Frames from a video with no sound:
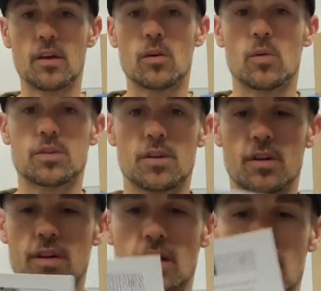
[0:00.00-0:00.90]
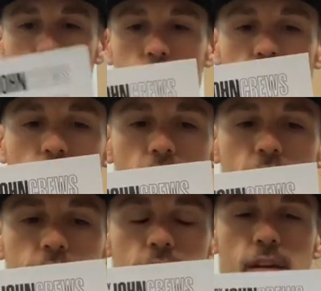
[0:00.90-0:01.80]
what you're gonna pull out
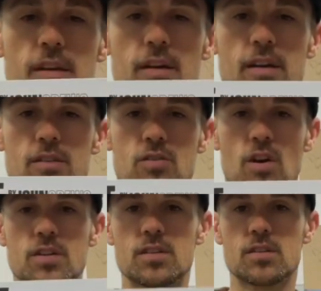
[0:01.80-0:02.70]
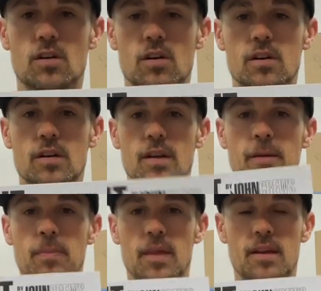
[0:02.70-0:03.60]
is a instructions card.
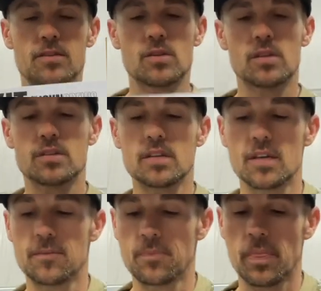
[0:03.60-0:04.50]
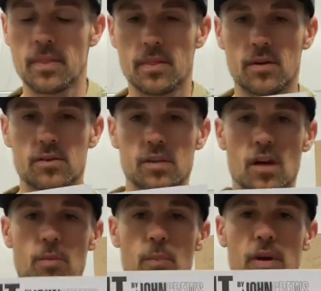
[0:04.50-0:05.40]
And as you can see, there's a
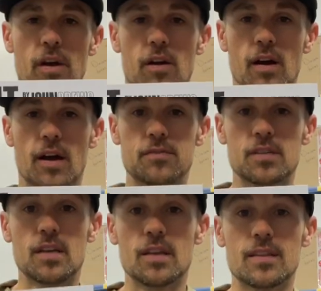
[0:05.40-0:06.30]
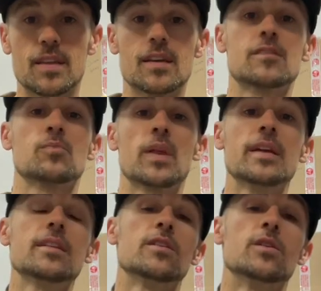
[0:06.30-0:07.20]
couple paragraphs that
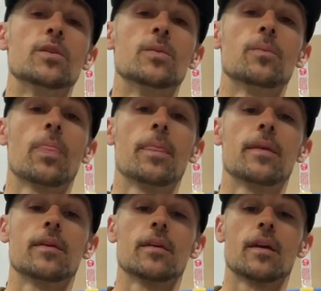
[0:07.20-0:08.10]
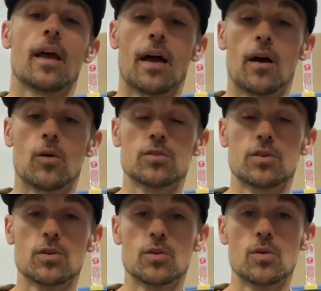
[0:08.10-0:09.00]
explain to you how
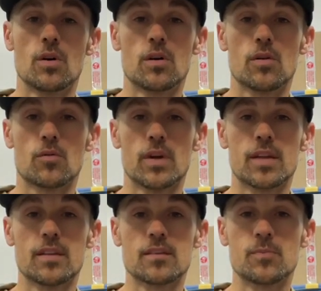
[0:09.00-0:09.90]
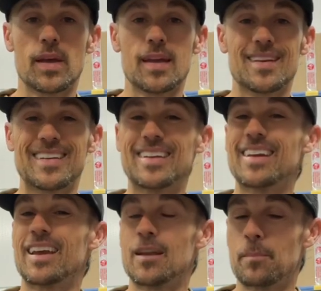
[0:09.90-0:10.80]
to rig this bait
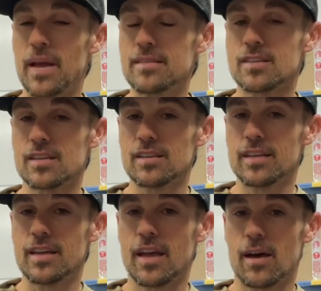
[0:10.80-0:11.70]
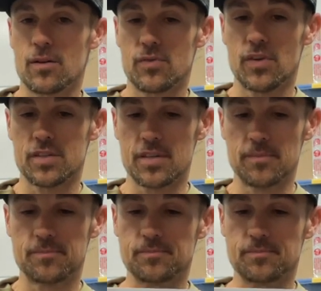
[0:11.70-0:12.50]
and basically how to fish it.